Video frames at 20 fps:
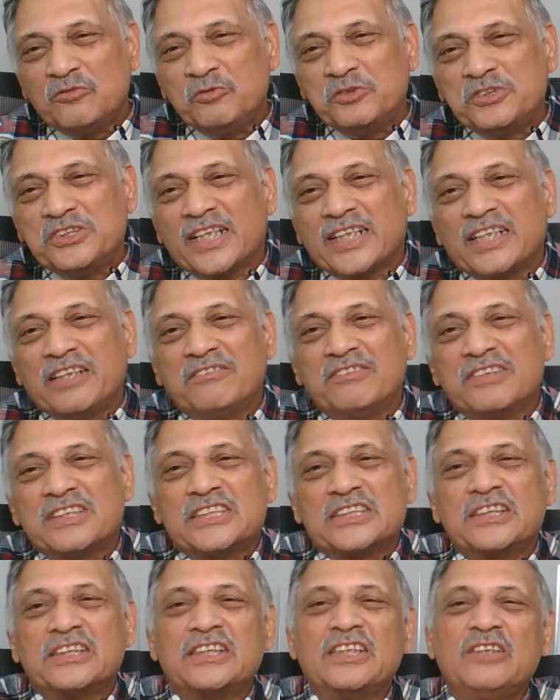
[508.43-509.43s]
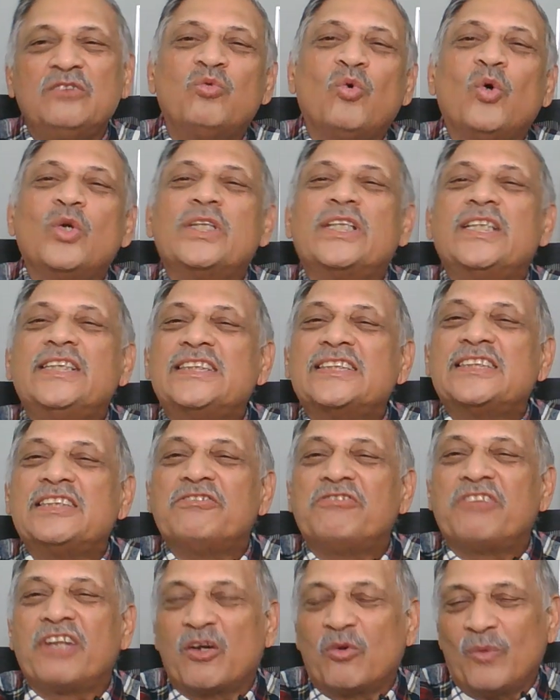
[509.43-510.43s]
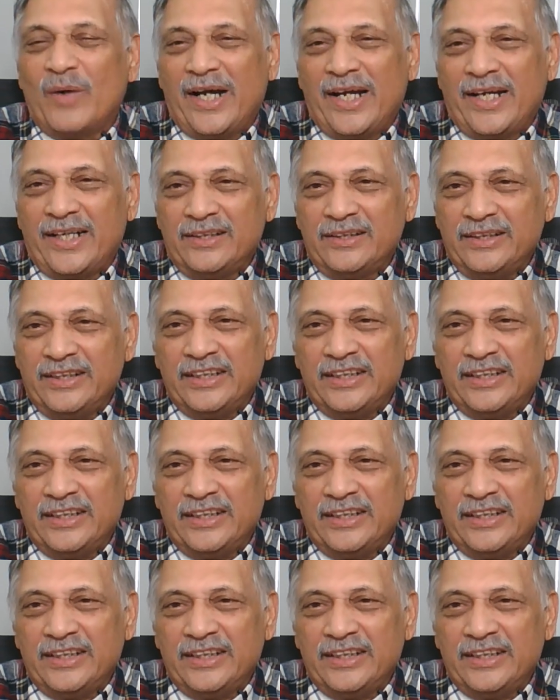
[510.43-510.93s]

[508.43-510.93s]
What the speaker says: which are given certain voltages if required